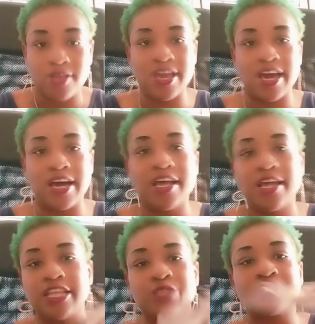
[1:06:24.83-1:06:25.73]

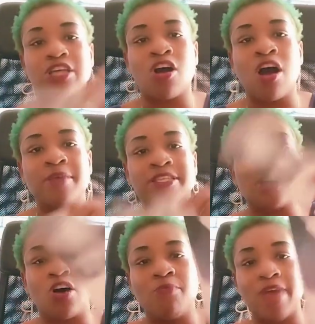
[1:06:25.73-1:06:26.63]
Yeah, this was a karmic
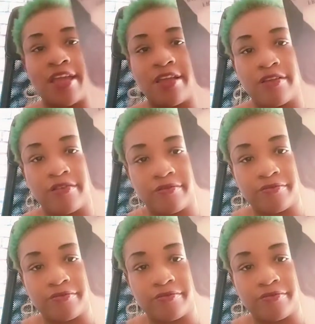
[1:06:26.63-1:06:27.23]
soulmate